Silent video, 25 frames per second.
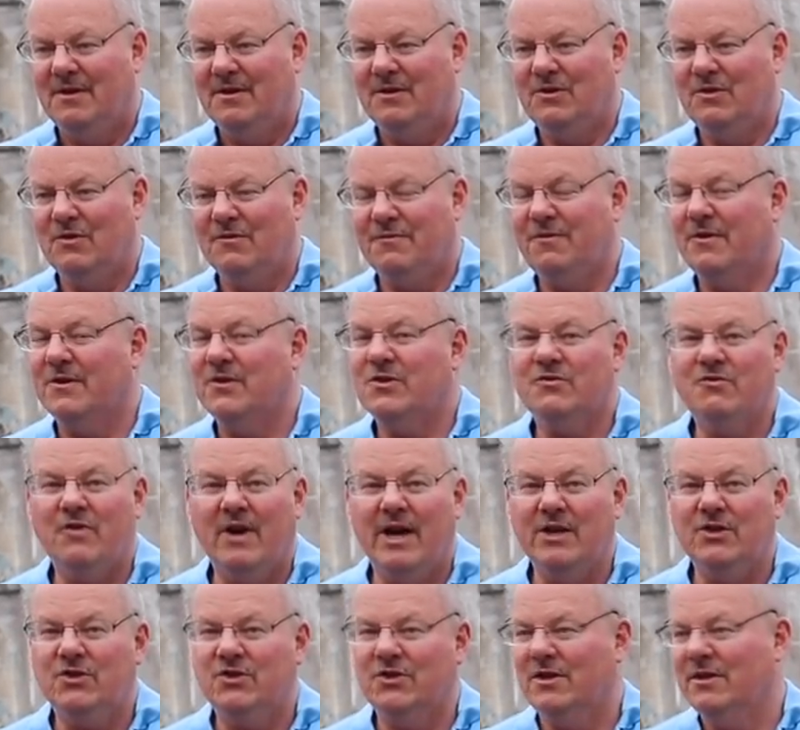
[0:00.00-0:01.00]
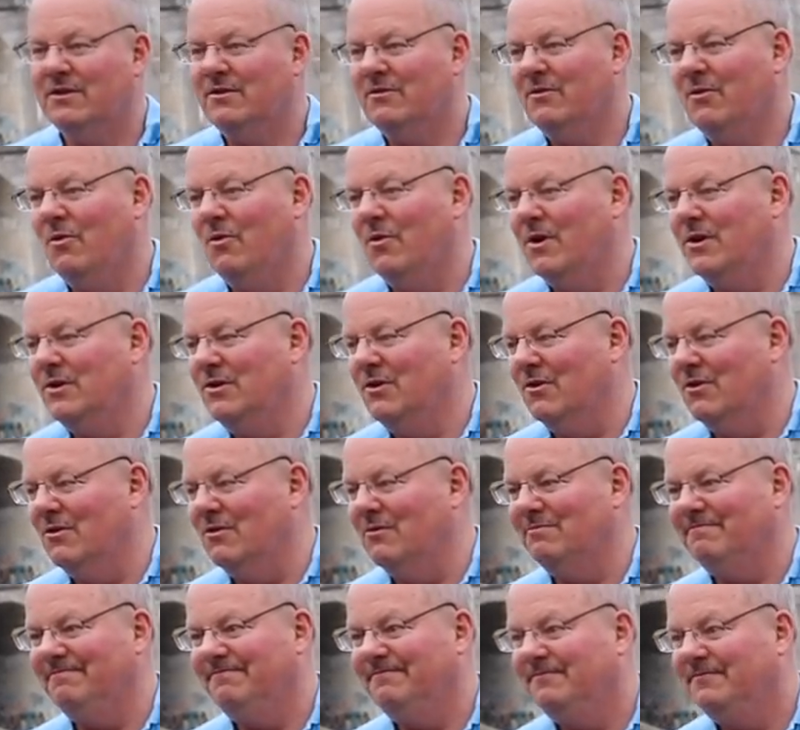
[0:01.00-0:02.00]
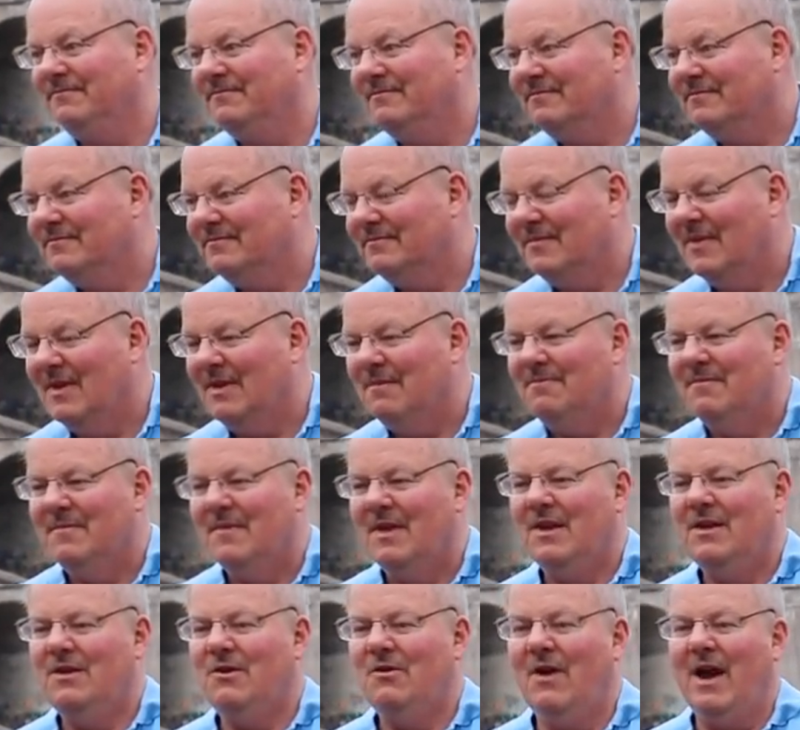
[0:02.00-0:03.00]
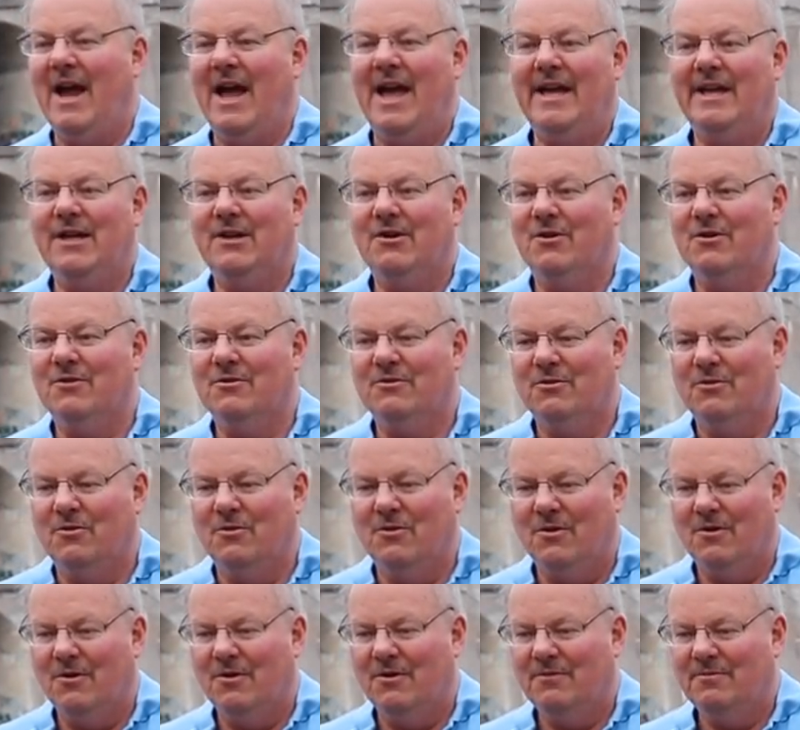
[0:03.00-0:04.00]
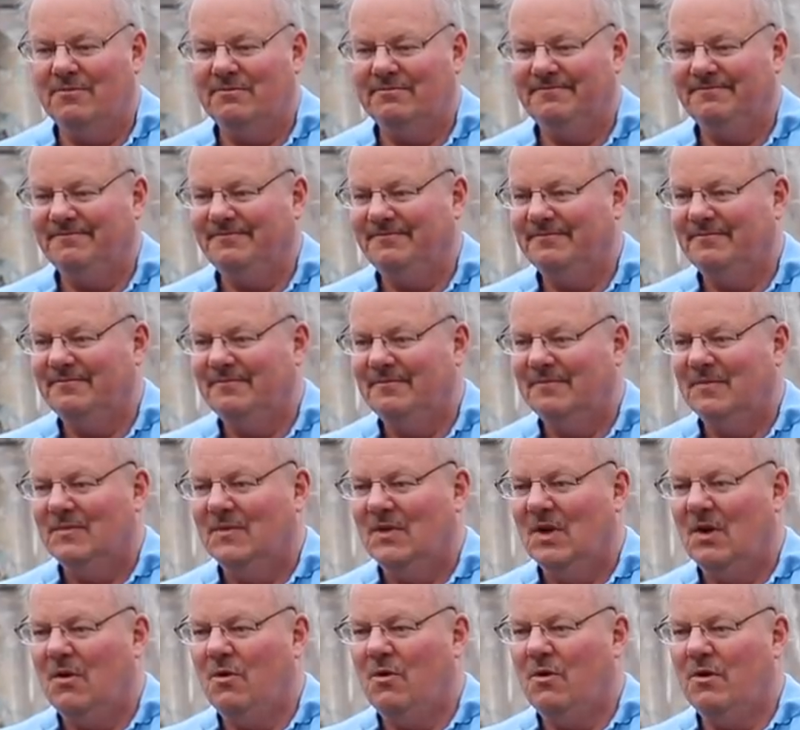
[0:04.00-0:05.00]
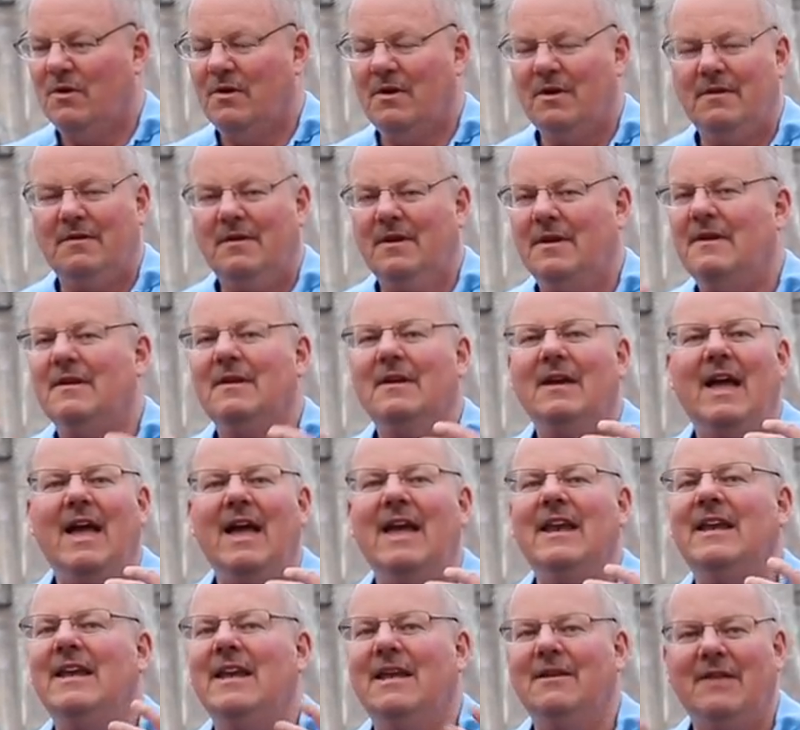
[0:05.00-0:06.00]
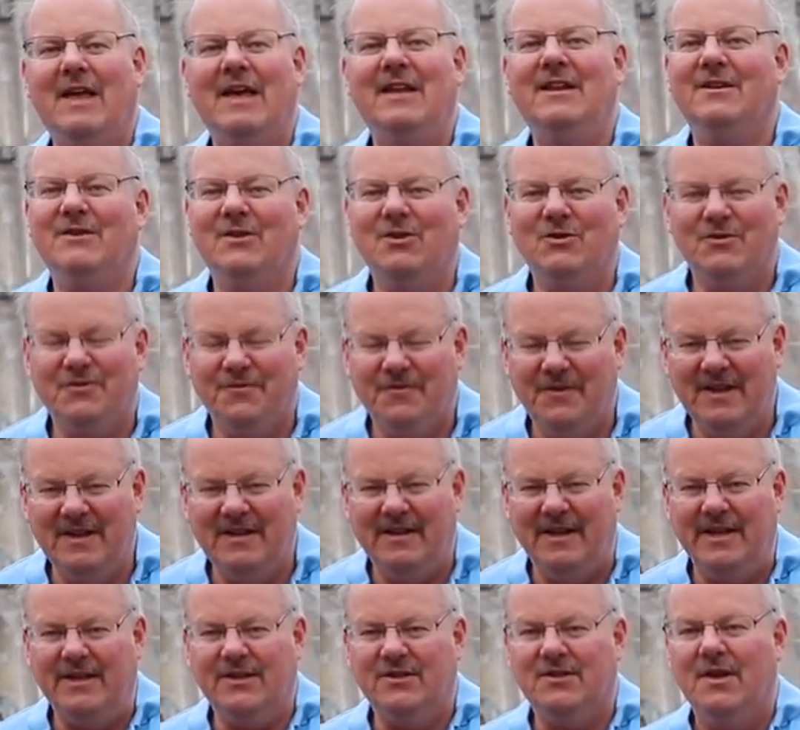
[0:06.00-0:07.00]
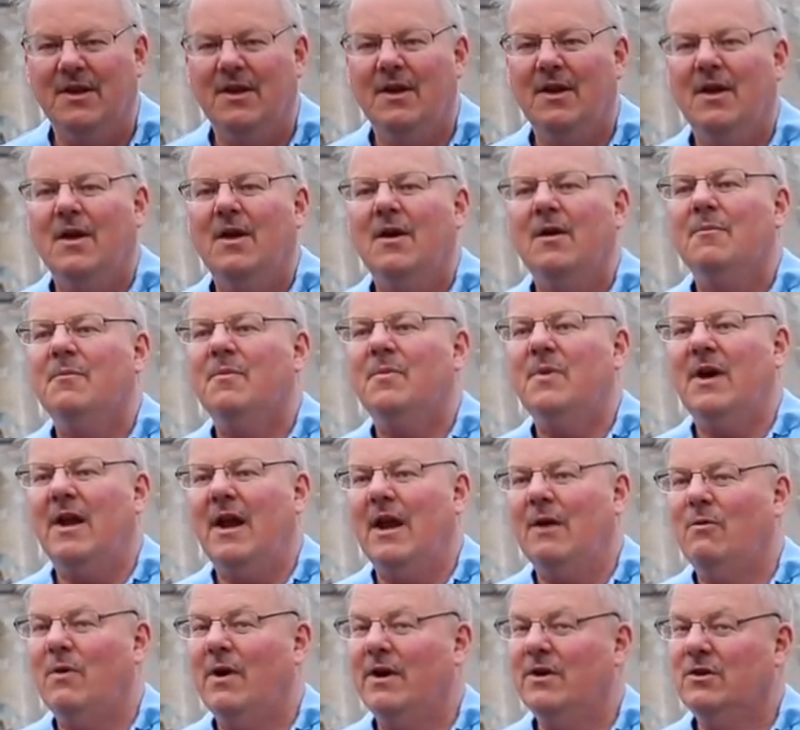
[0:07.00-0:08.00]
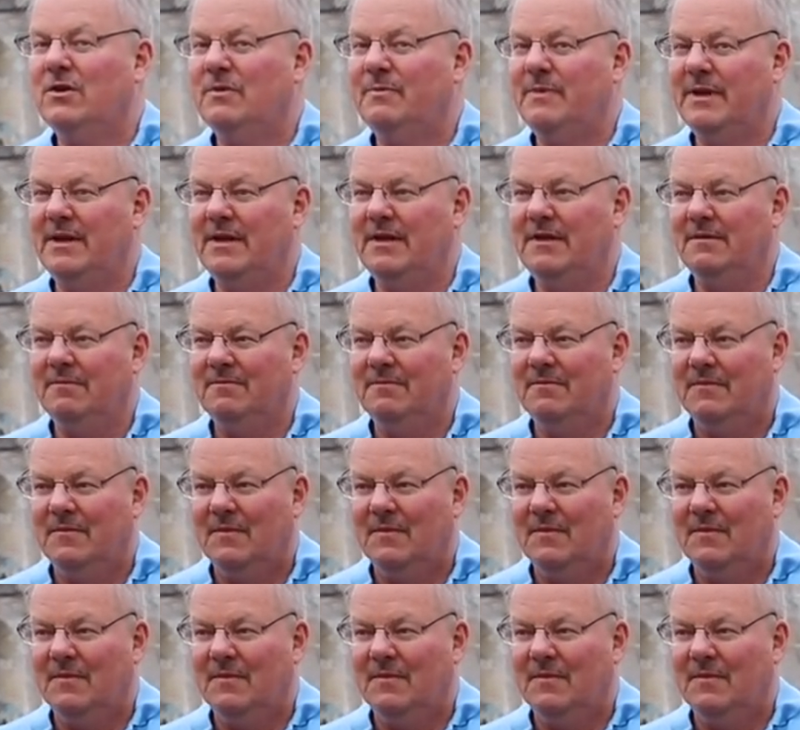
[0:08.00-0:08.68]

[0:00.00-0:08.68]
your frustration or your your anger or uh, any, any of those feelings. But I want you to be